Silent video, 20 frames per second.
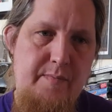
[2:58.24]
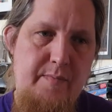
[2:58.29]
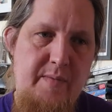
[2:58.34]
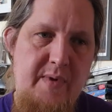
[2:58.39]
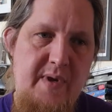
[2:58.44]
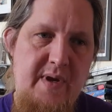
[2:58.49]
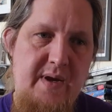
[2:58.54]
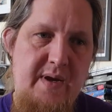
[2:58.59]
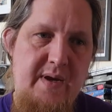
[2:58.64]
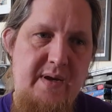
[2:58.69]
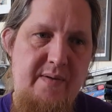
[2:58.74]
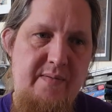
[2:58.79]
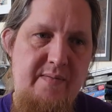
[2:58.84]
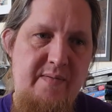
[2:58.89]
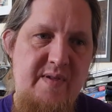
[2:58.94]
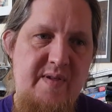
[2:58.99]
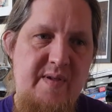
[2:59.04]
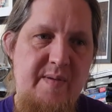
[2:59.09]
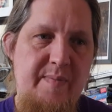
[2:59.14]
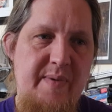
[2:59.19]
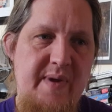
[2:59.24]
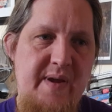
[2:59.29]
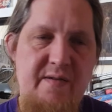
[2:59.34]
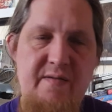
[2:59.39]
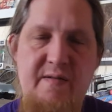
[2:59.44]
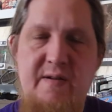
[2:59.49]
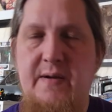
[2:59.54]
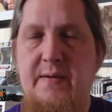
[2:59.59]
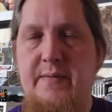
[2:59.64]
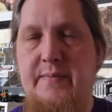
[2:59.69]
Uh, rest in peace,
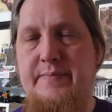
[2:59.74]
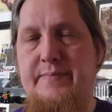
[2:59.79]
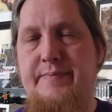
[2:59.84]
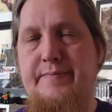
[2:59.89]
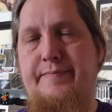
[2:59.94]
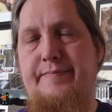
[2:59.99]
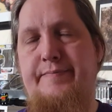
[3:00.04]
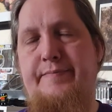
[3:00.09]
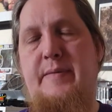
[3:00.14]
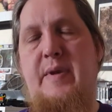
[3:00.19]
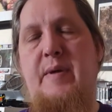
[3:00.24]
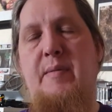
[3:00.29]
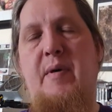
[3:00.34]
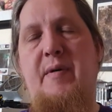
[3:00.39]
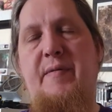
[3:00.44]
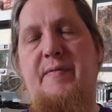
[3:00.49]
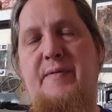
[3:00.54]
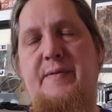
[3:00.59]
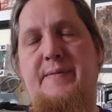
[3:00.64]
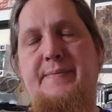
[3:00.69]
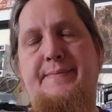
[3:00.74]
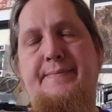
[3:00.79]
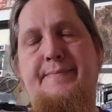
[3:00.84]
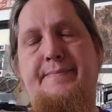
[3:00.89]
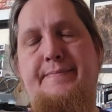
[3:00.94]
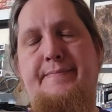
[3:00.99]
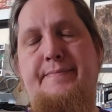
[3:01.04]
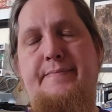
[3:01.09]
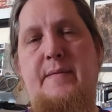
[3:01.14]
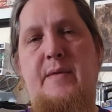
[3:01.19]
Rick. I'm off.
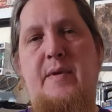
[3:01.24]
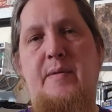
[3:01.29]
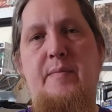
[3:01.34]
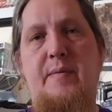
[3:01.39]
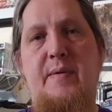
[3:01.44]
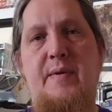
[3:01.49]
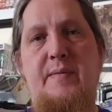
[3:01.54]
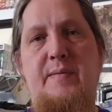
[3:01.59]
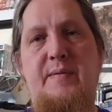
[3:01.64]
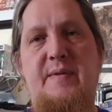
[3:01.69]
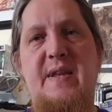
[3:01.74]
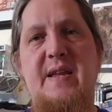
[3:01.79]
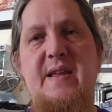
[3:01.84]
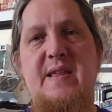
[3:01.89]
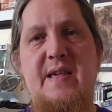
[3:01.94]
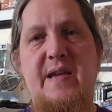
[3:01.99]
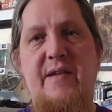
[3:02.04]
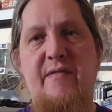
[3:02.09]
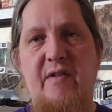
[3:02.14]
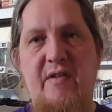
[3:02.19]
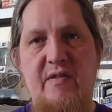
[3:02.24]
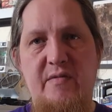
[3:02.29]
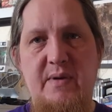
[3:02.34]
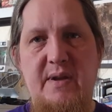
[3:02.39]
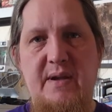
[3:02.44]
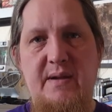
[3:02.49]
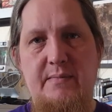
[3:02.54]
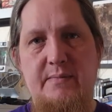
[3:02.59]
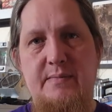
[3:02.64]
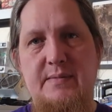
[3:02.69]
Well, TTF anyway.
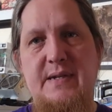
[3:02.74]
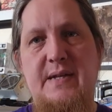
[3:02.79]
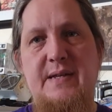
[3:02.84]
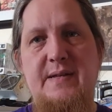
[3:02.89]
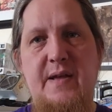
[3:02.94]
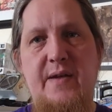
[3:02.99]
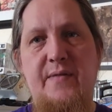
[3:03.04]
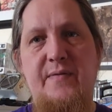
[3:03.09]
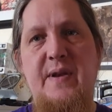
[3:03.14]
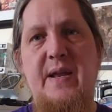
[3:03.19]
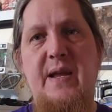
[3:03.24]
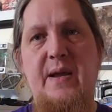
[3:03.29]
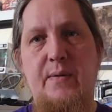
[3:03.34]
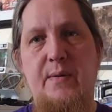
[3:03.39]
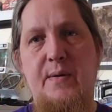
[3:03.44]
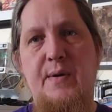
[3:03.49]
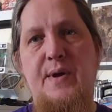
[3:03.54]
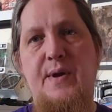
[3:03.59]
That's all for now.